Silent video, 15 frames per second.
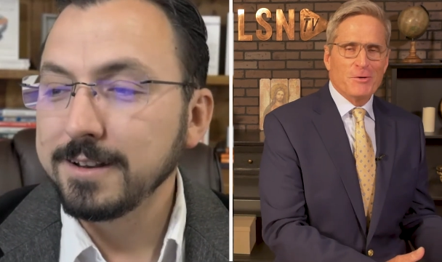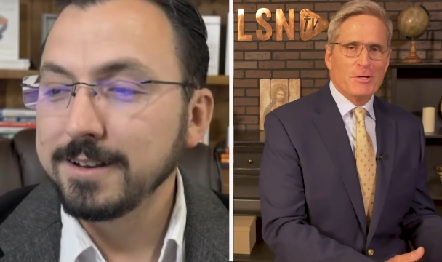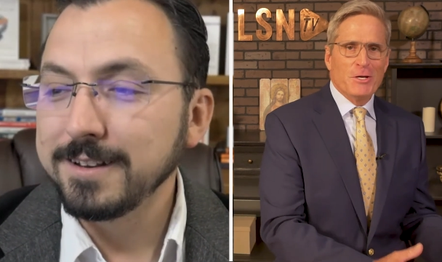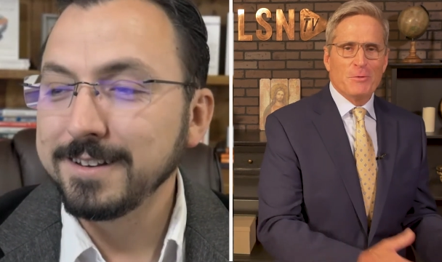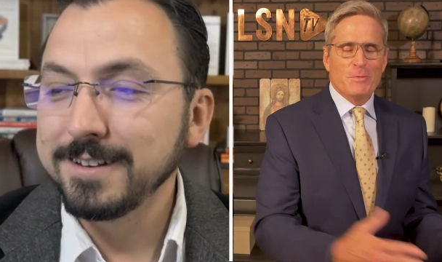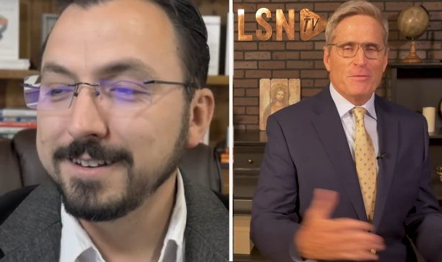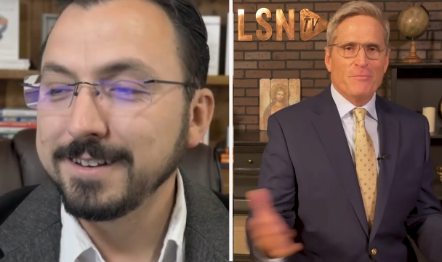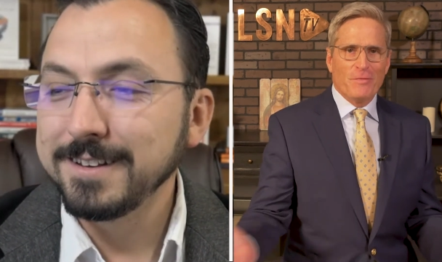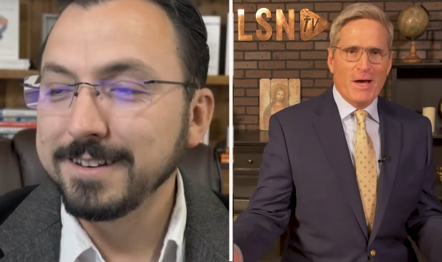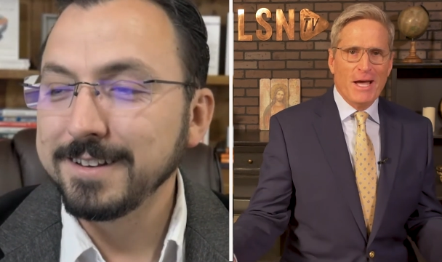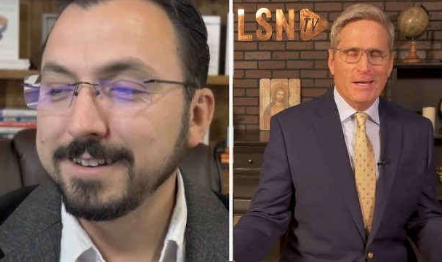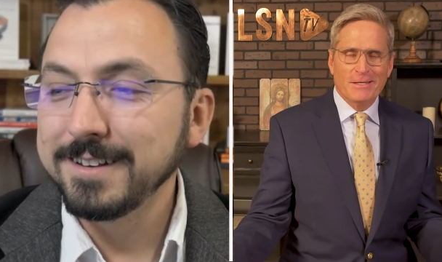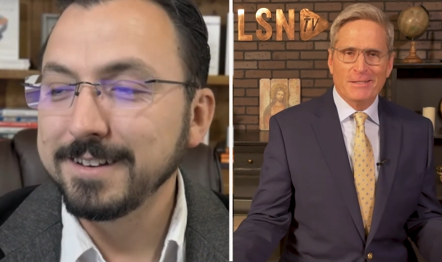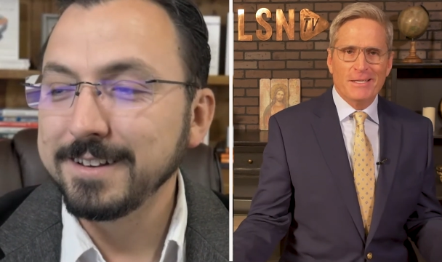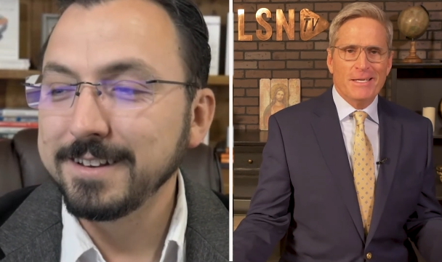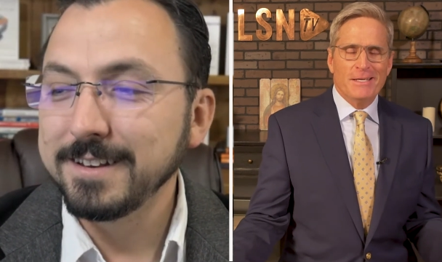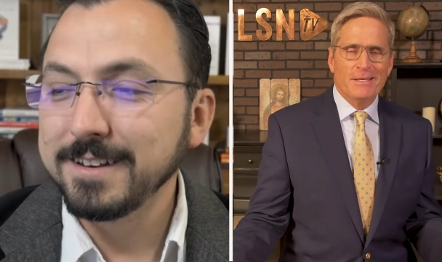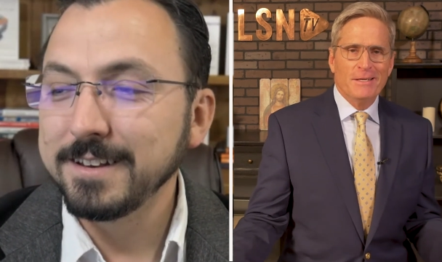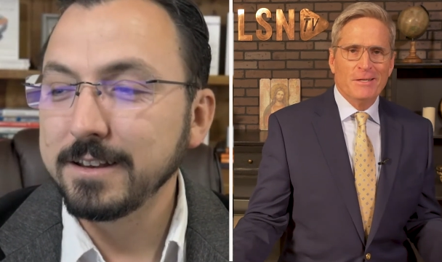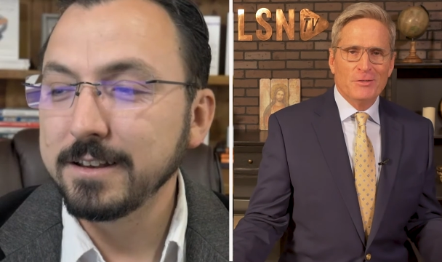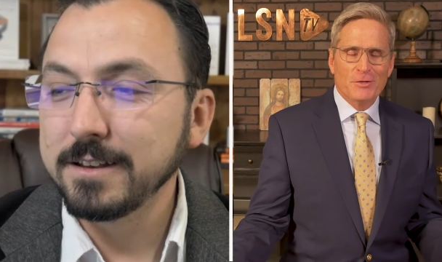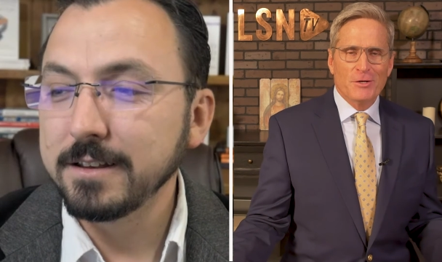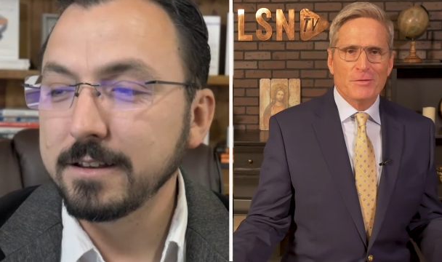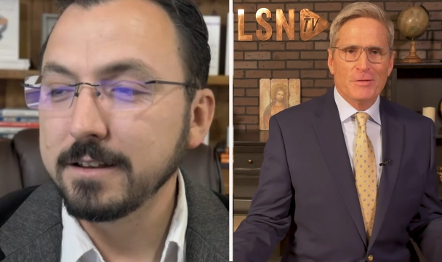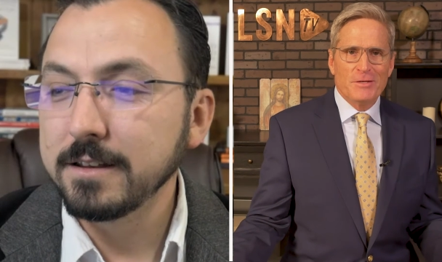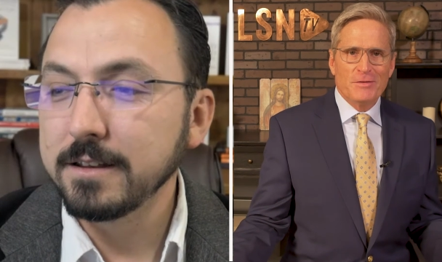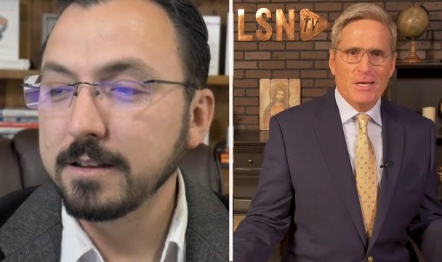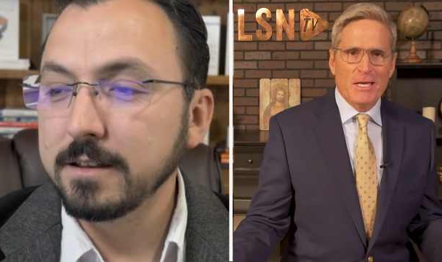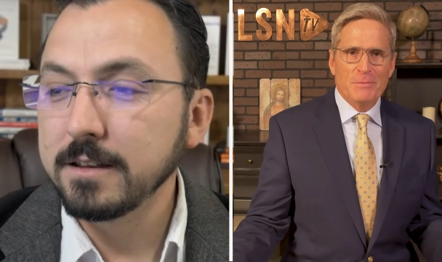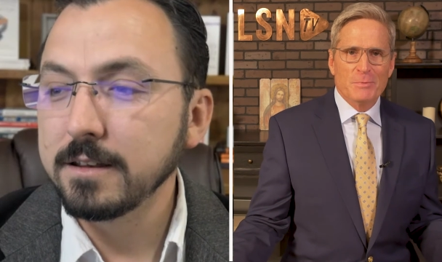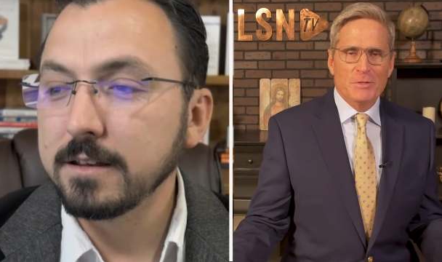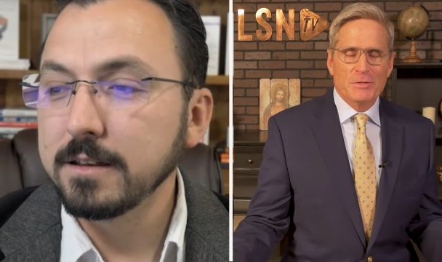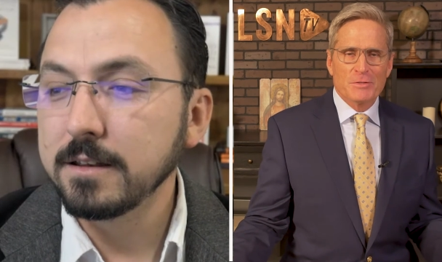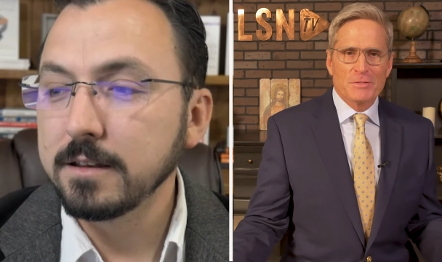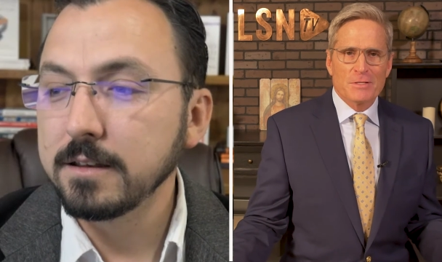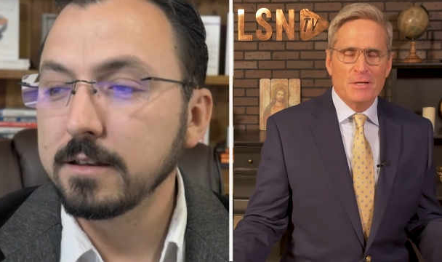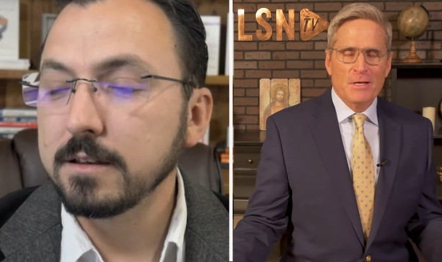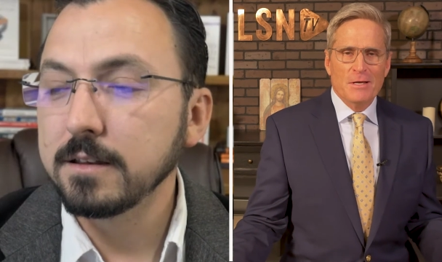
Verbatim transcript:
Speaker 1: You know, we finally turned the tables